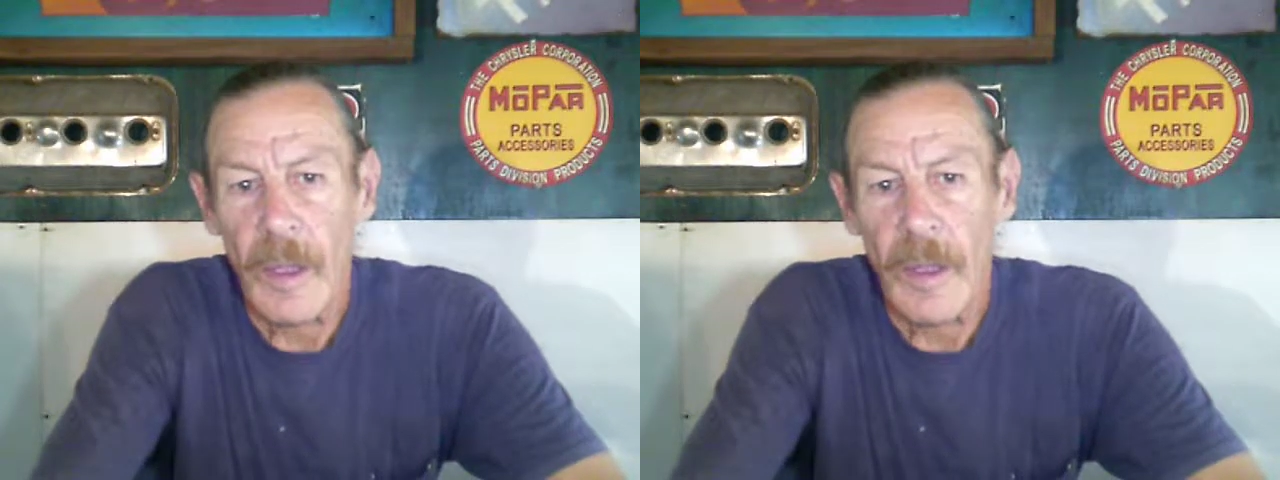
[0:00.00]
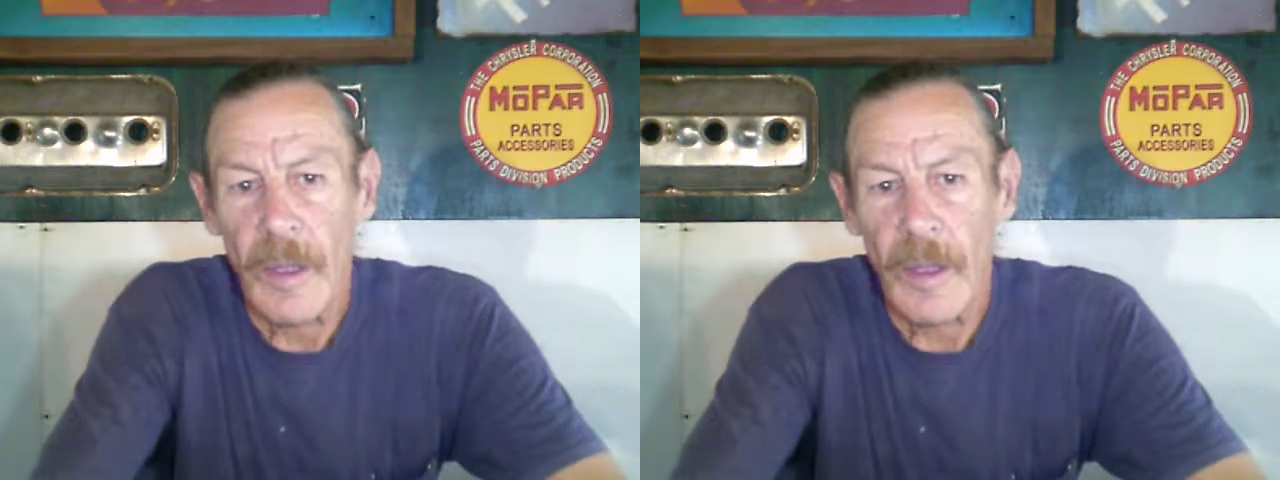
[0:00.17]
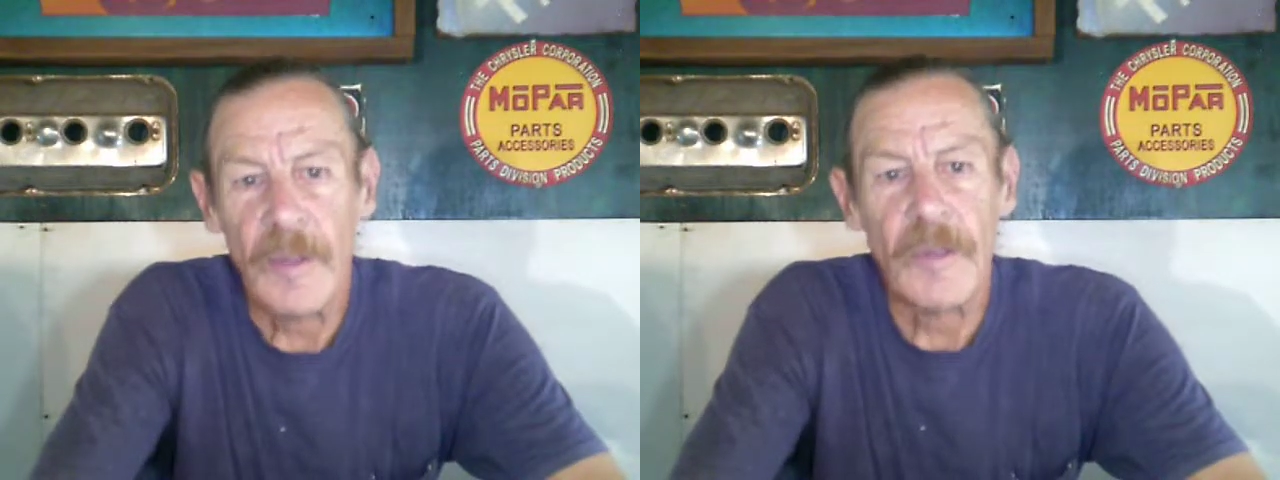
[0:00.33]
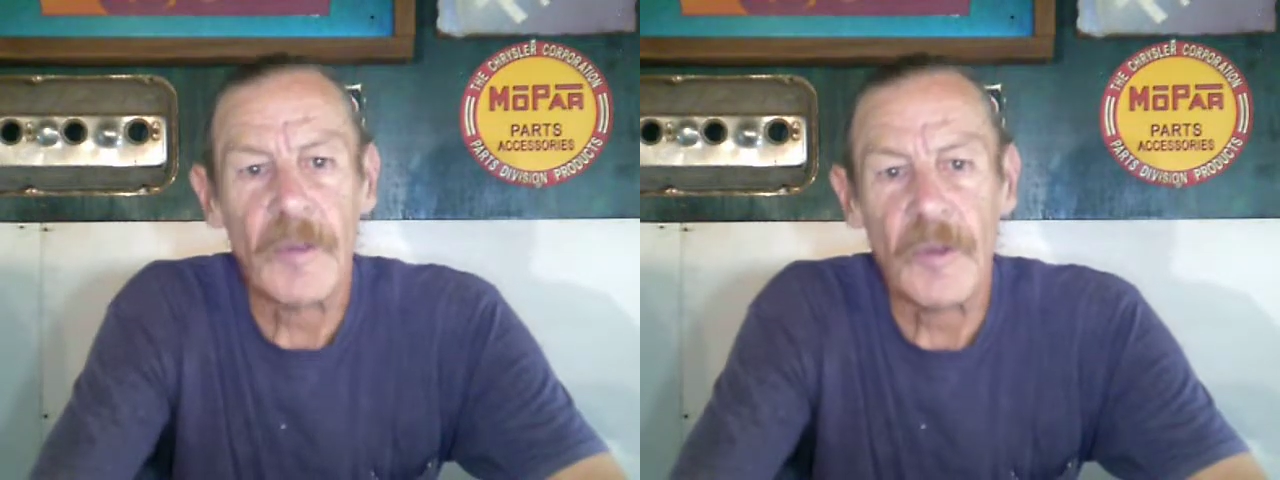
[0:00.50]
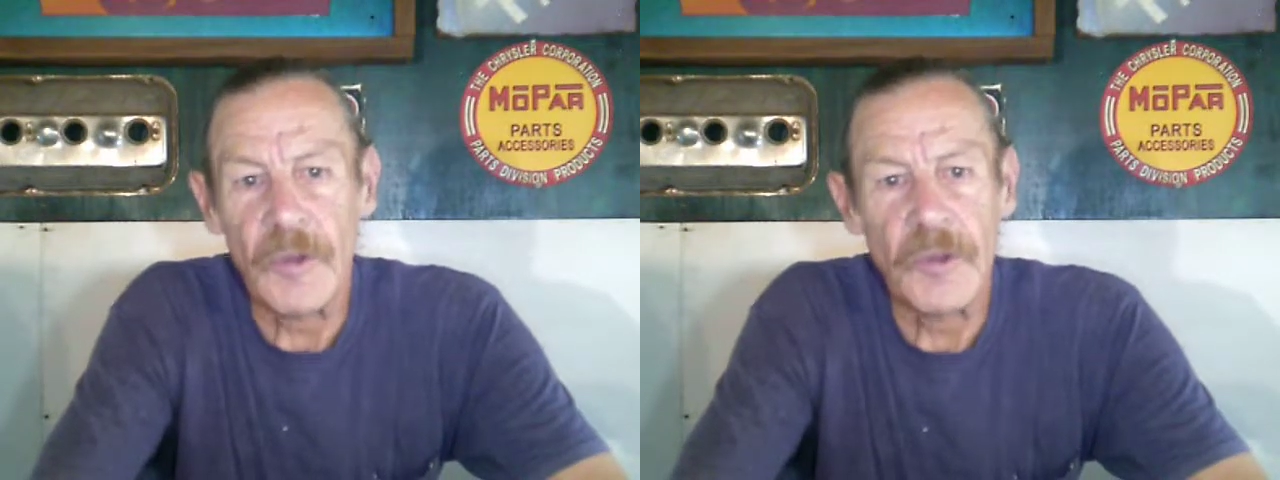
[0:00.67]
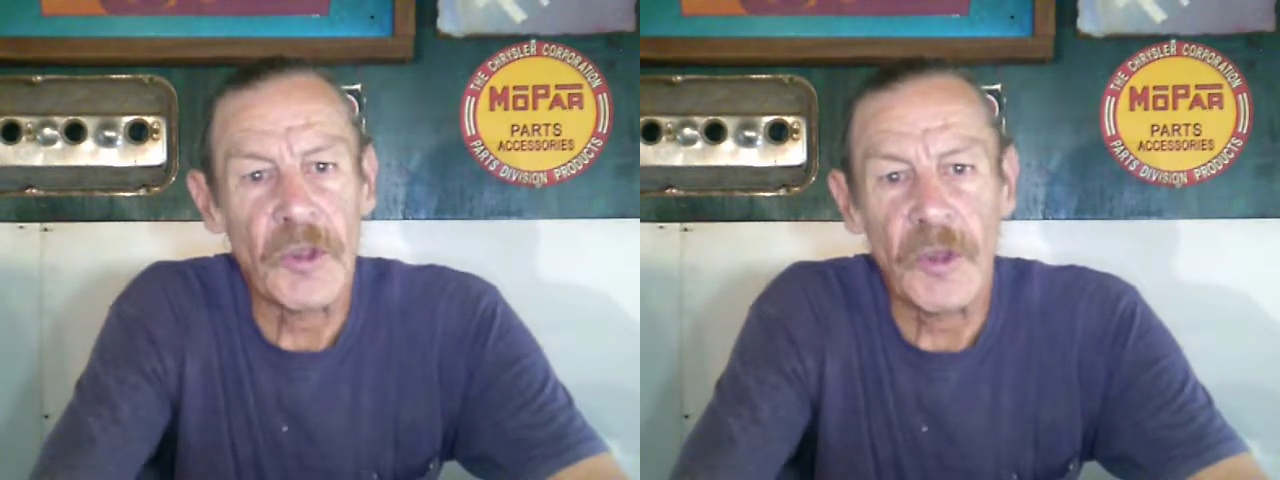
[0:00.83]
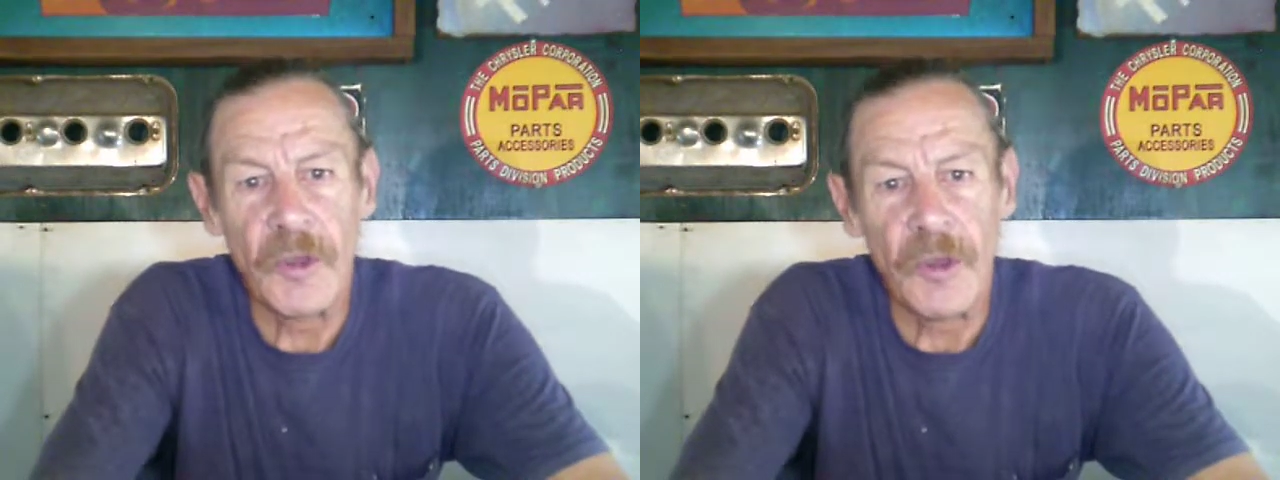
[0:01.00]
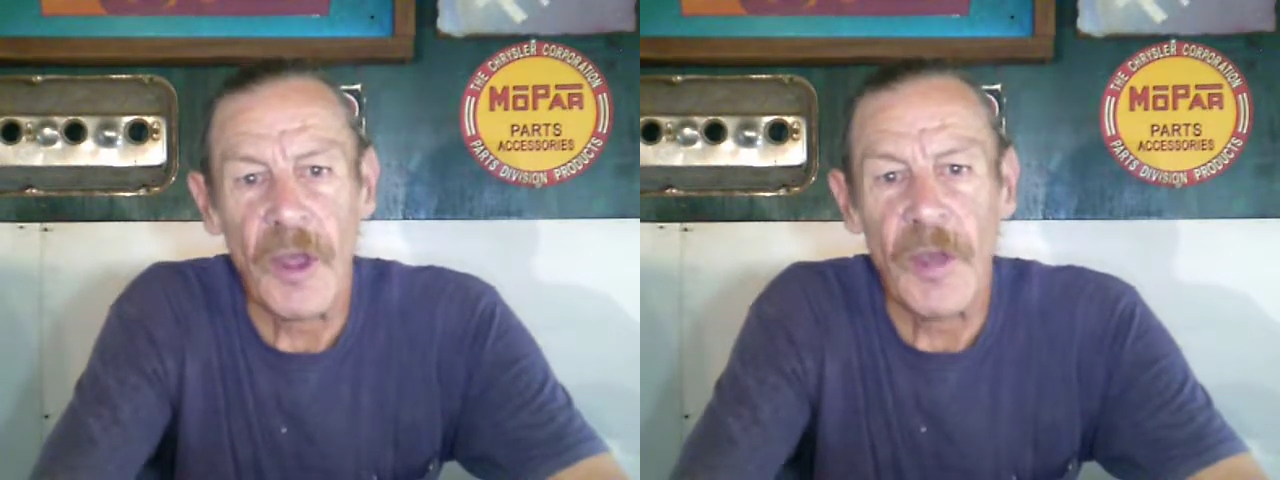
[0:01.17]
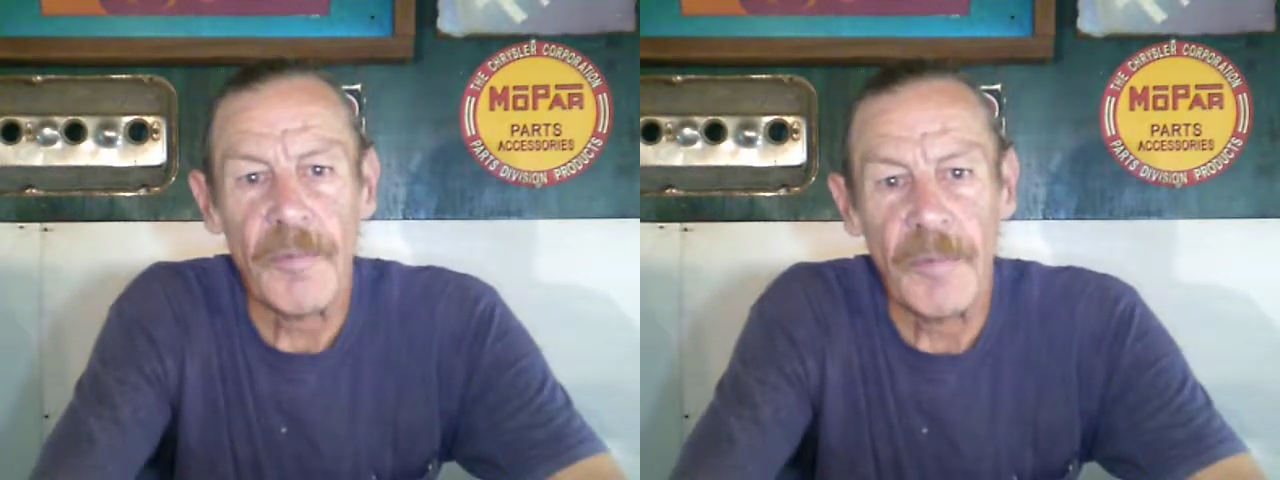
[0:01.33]
I think this is the
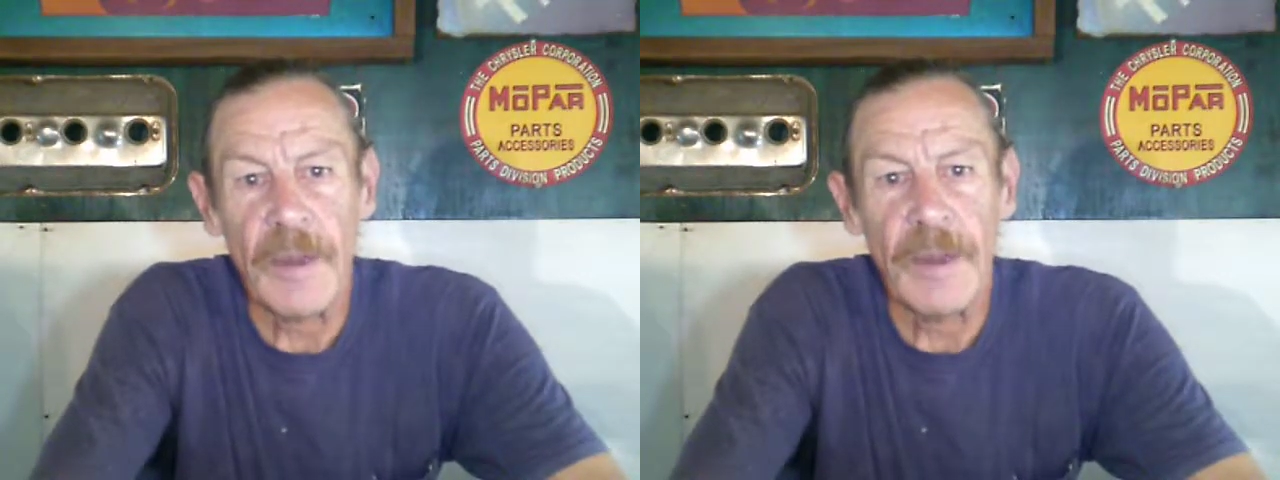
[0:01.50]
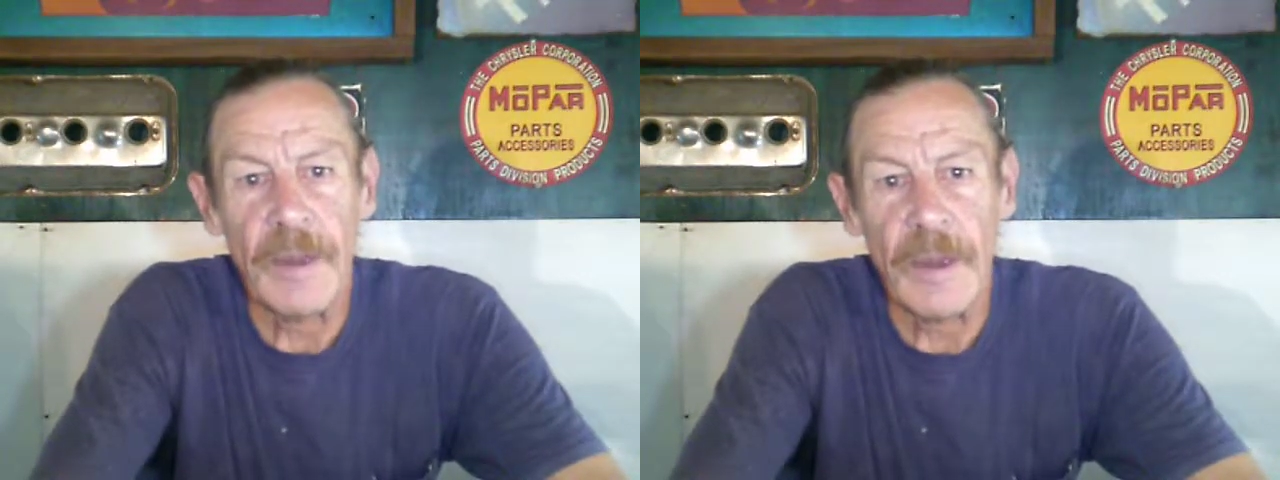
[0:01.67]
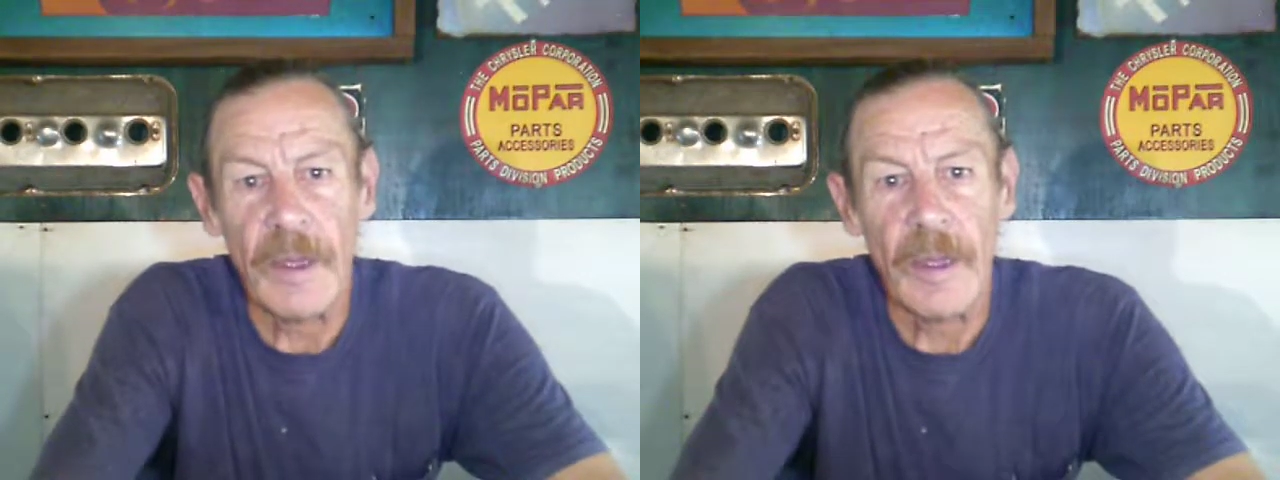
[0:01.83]
stuff, and